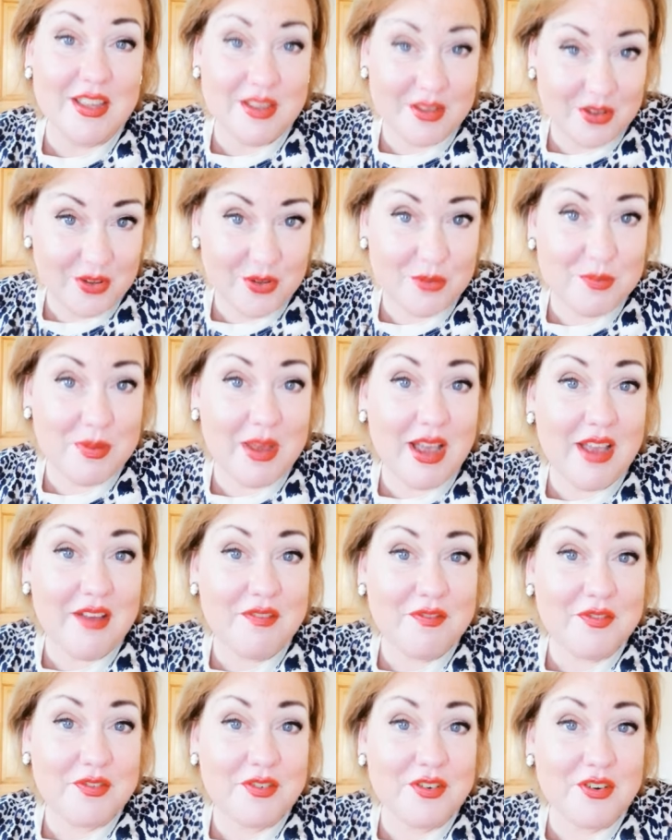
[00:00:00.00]
goodbye
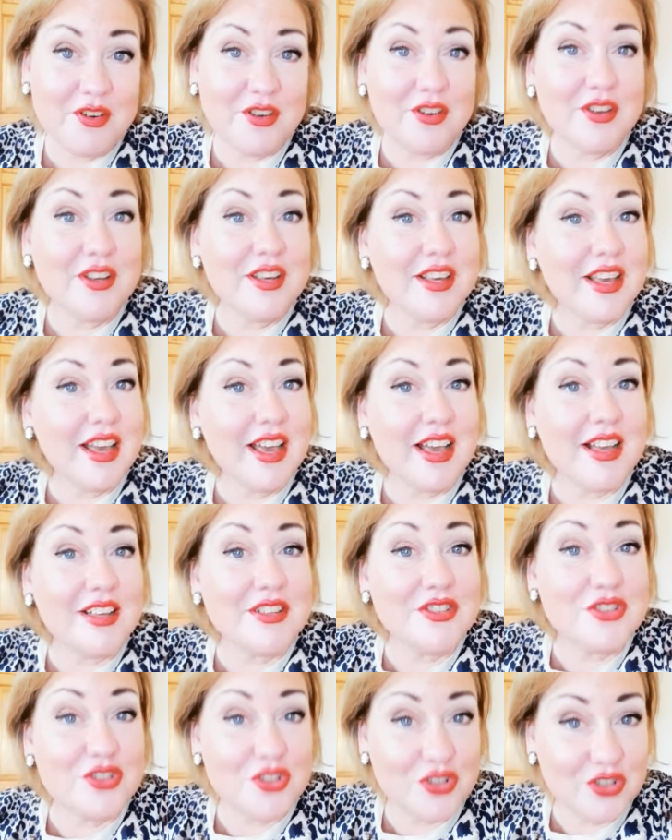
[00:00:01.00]
for now,
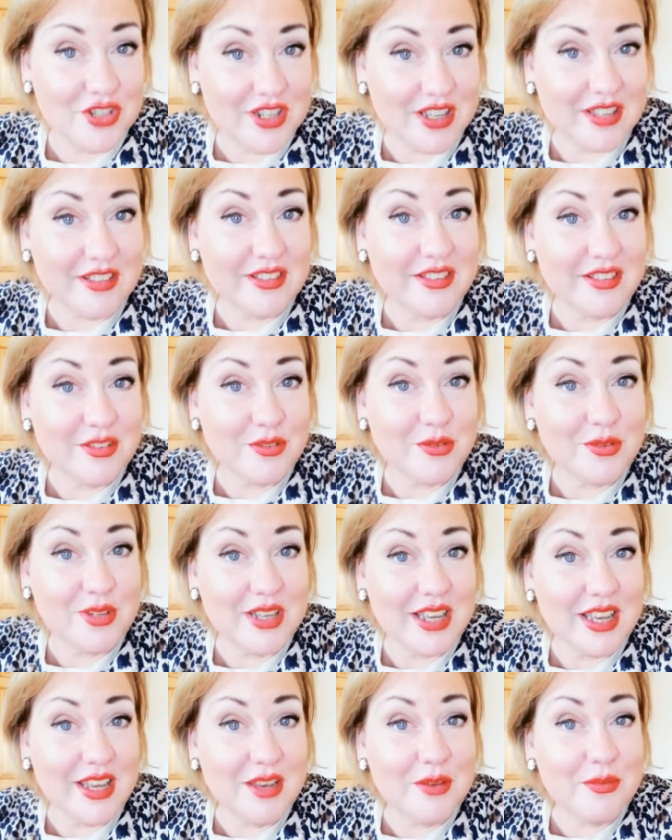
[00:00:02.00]
and tune in,
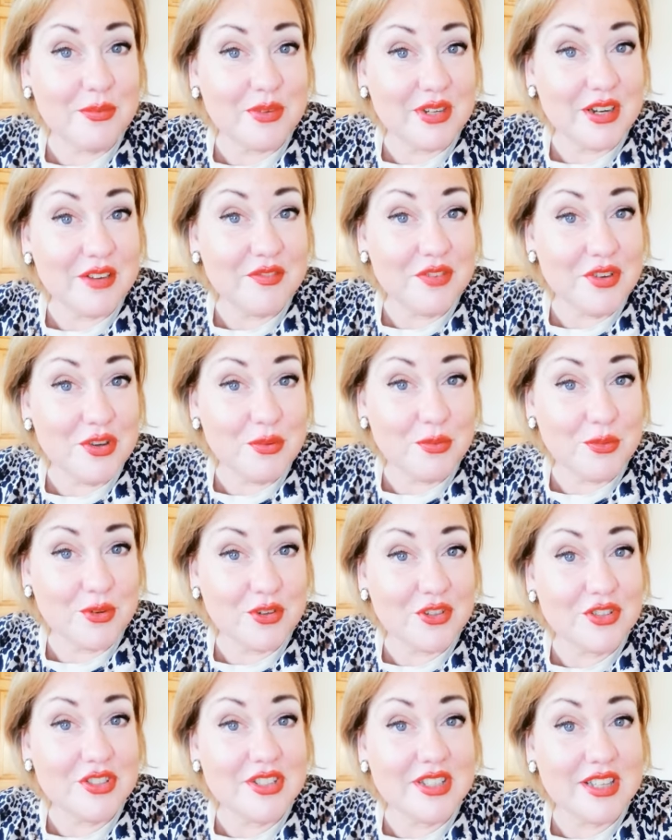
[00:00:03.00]
okay? Whenever you
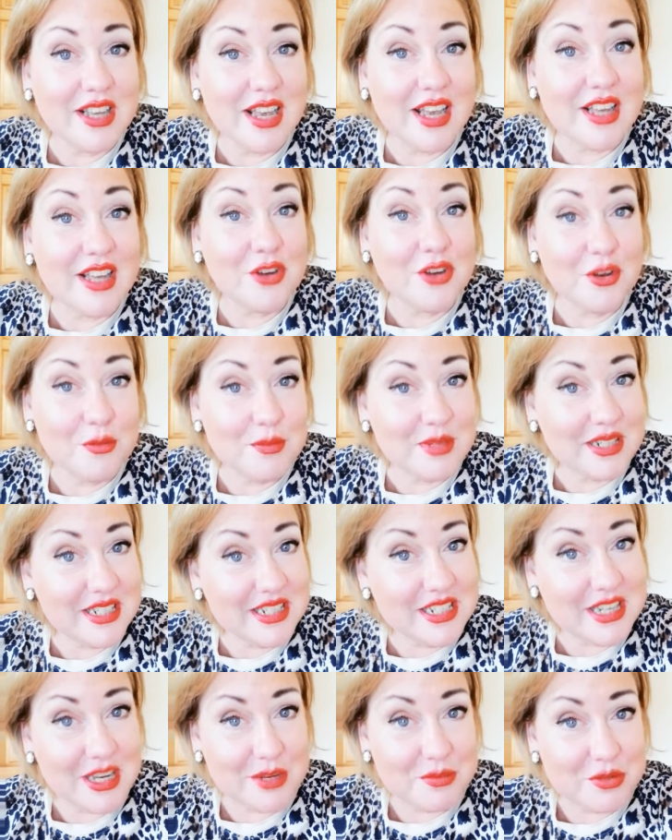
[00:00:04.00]
want and how many
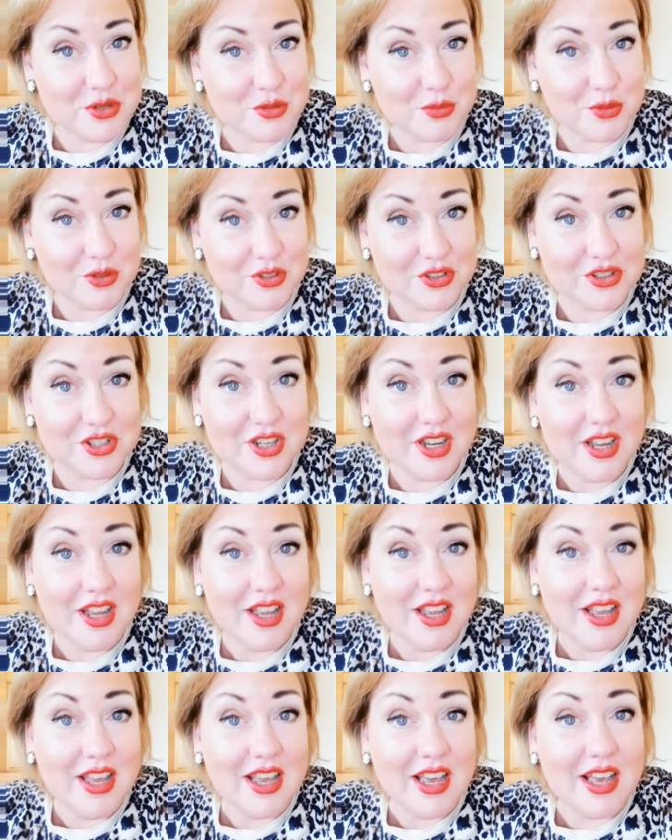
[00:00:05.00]
times you want.
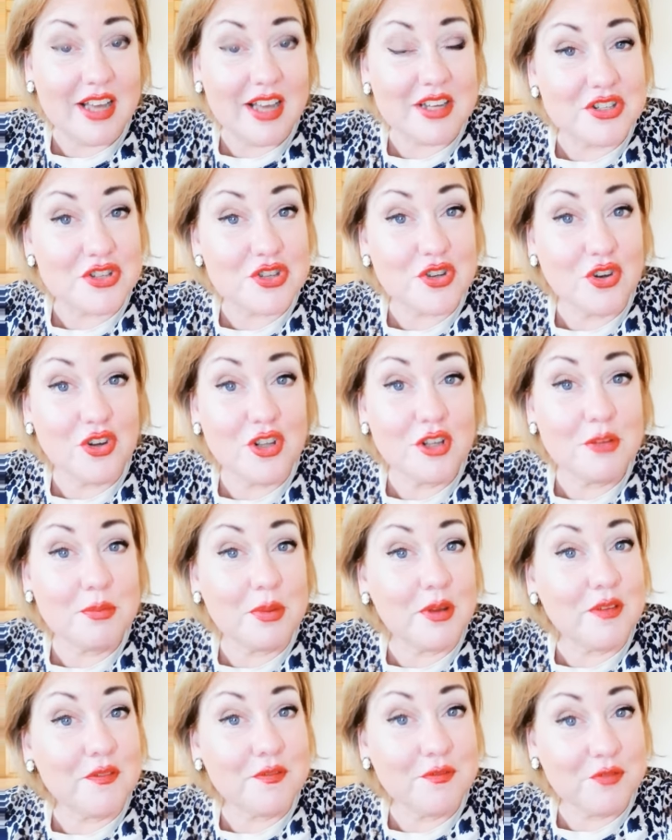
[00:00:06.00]
And it's all
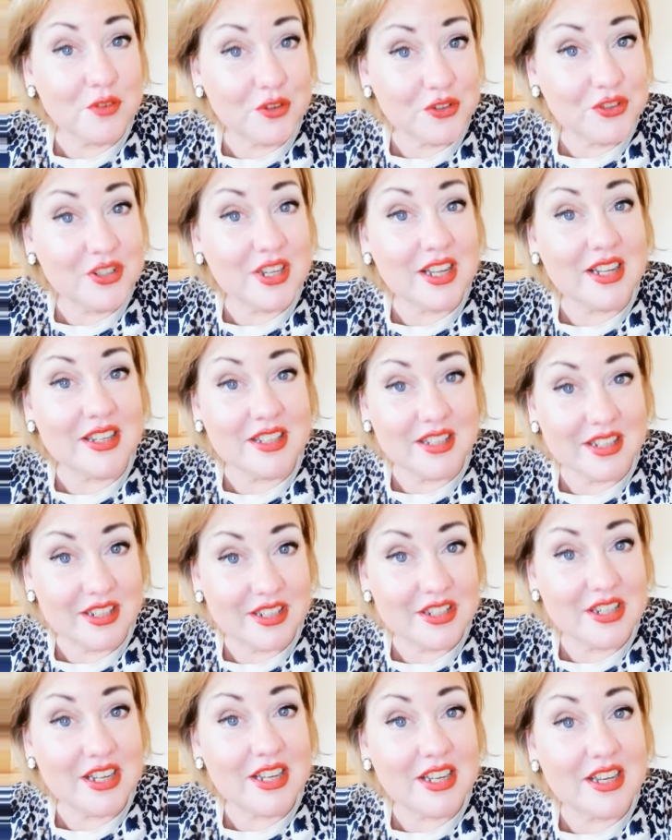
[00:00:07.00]
about fun and
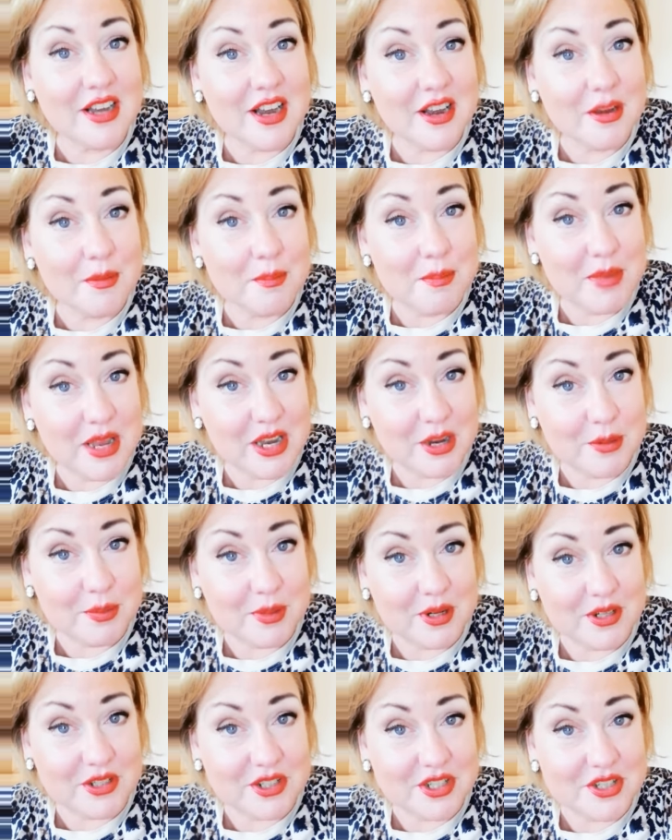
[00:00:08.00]
learning makeup
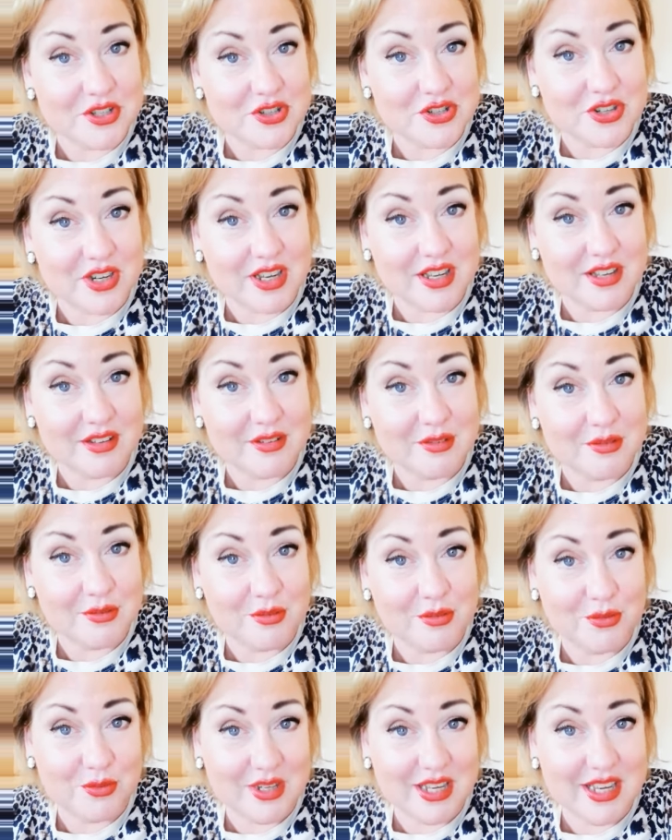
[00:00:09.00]
artistry,
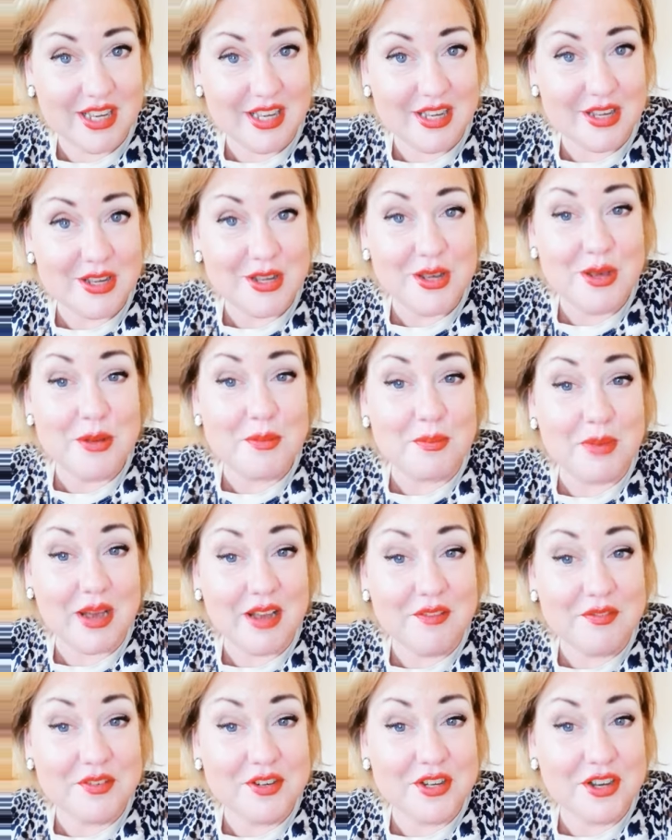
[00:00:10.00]
okay?
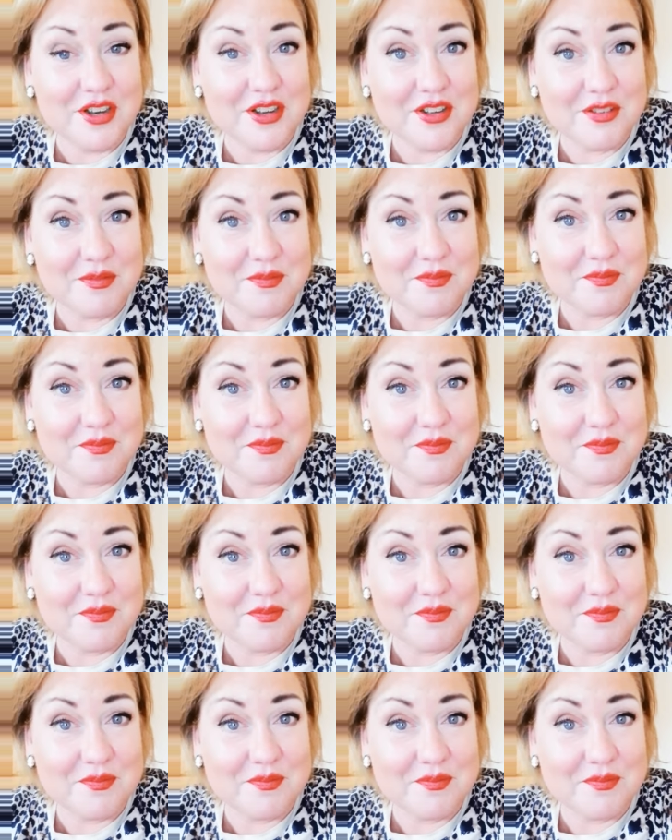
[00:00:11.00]
Bye for now.